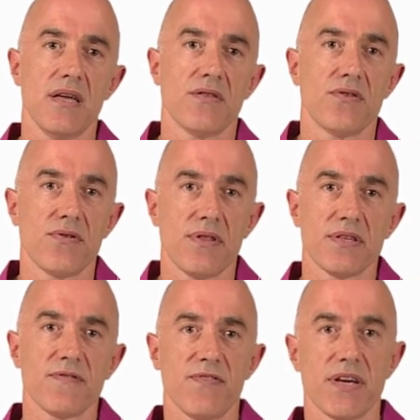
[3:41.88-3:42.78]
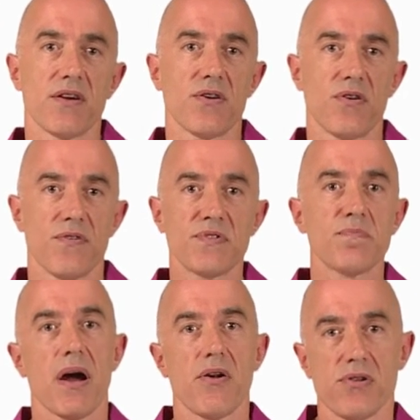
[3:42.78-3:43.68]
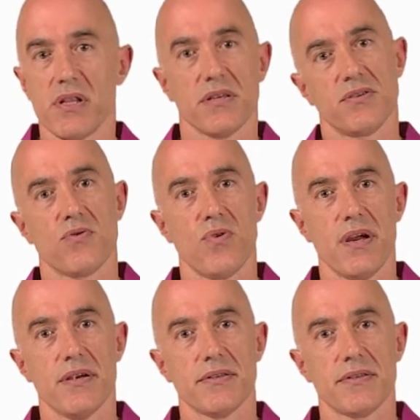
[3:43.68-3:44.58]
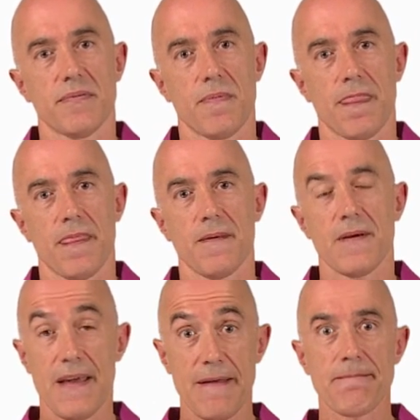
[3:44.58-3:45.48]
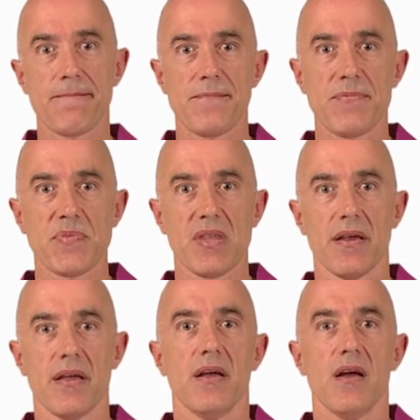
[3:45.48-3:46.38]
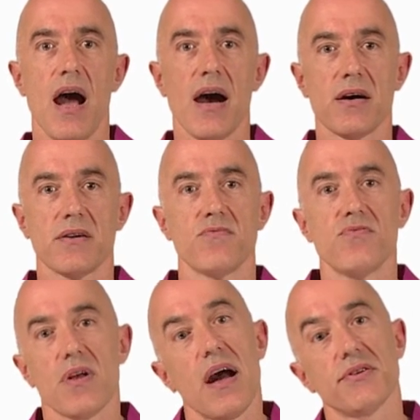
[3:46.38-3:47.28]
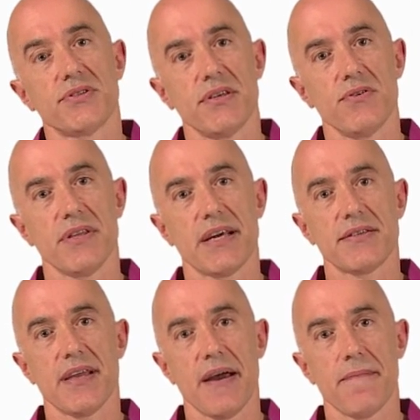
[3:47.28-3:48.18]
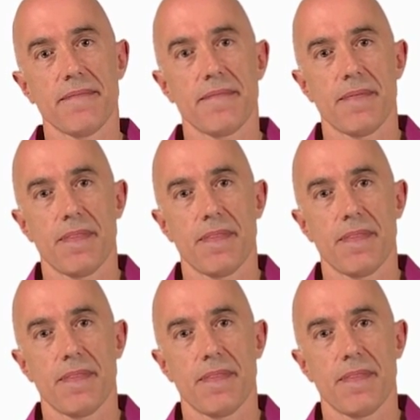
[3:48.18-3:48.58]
into this figure of spiraling squares. Okay? I'll see you next time.